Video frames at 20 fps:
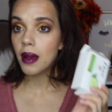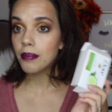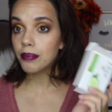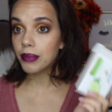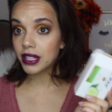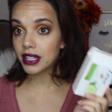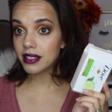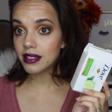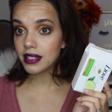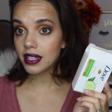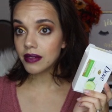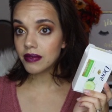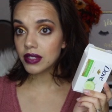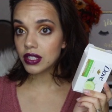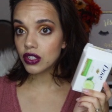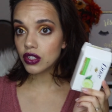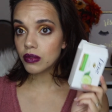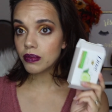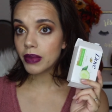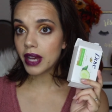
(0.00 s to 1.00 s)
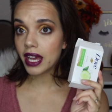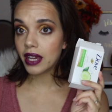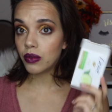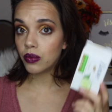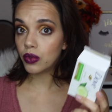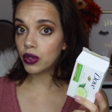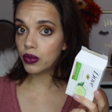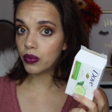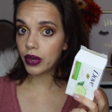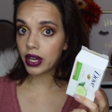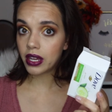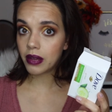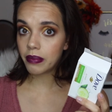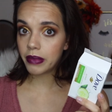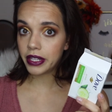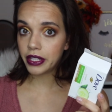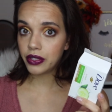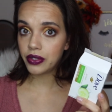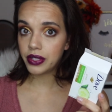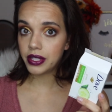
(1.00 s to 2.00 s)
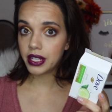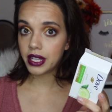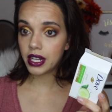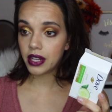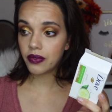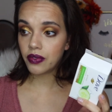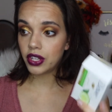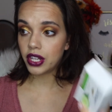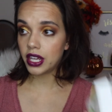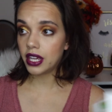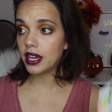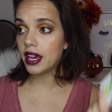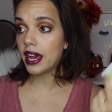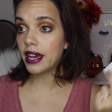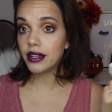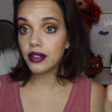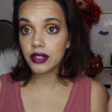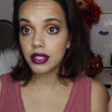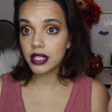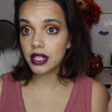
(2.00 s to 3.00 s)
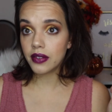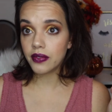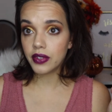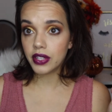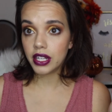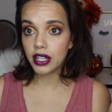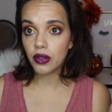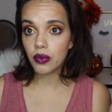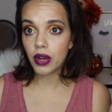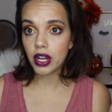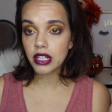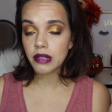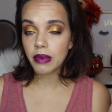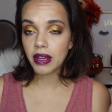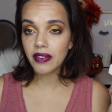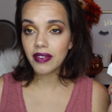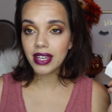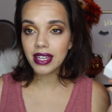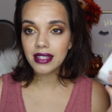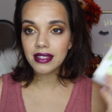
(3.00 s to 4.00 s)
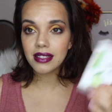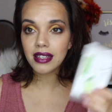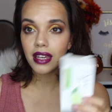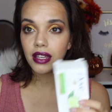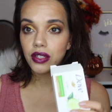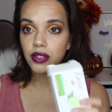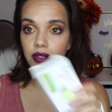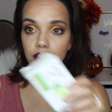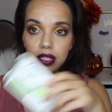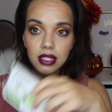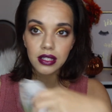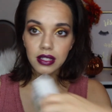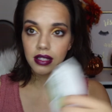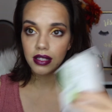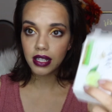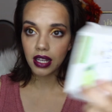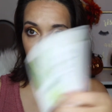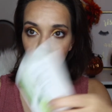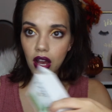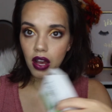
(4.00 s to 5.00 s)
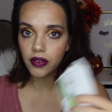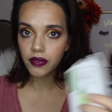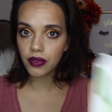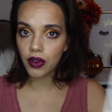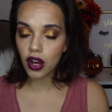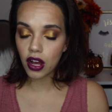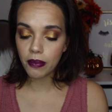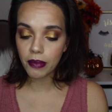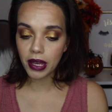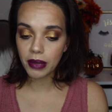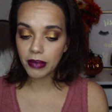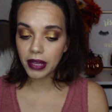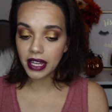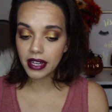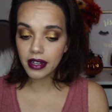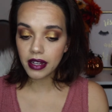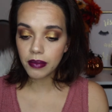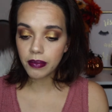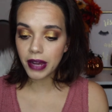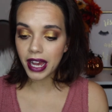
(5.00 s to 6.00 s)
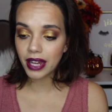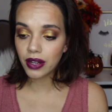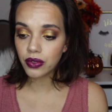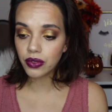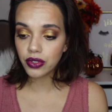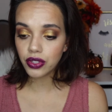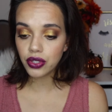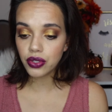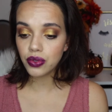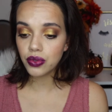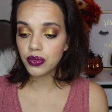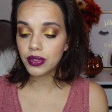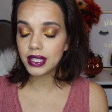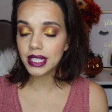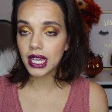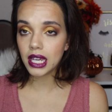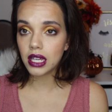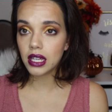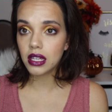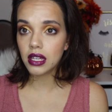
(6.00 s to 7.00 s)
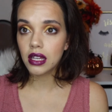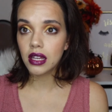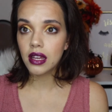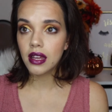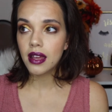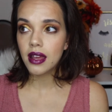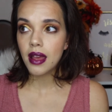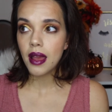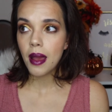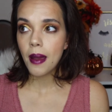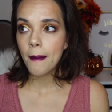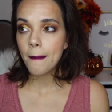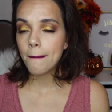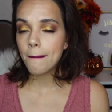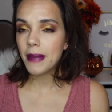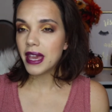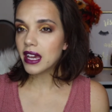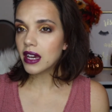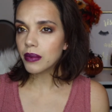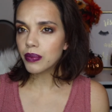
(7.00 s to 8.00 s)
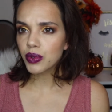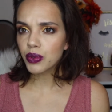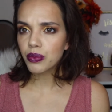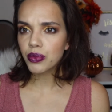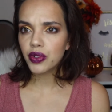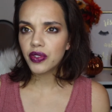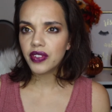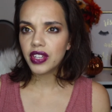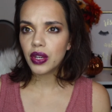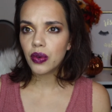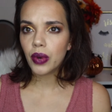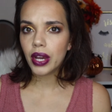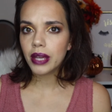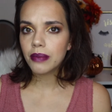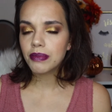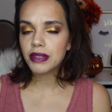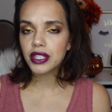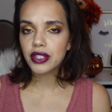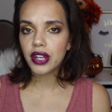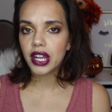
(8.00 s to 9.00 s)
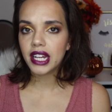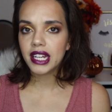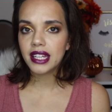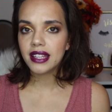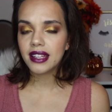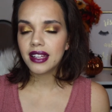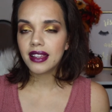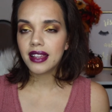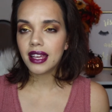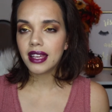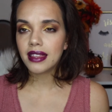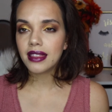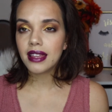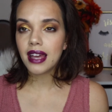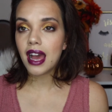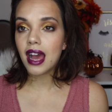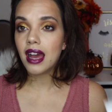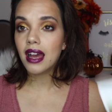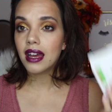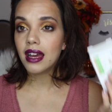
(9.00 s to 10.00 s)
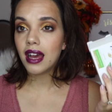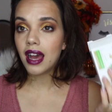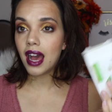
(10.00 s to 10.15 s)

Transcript: But the Dove soap, I would recommend using it every day. I use it every day to wash my face. I use it to take off all my makeup. I don't use like makeup removing wipes or anything like that.